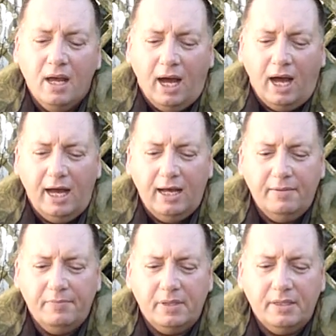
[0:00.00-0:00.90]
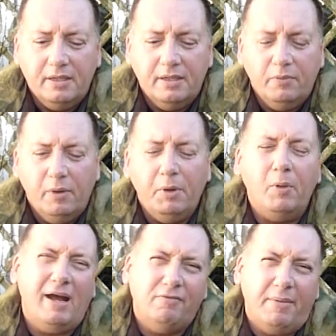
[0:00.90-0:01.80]
We bought
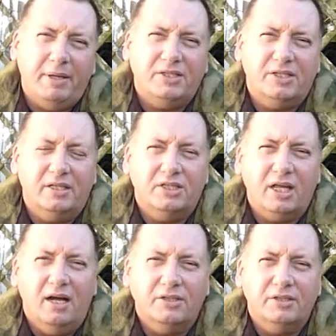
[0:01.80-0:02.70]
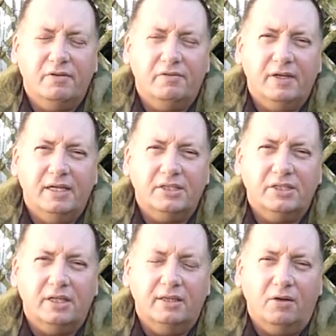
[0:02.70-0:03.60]
our rabbits at the start of the
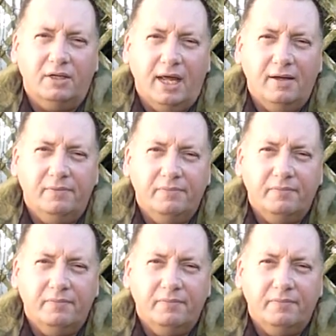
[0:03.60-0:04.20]
first lockdown.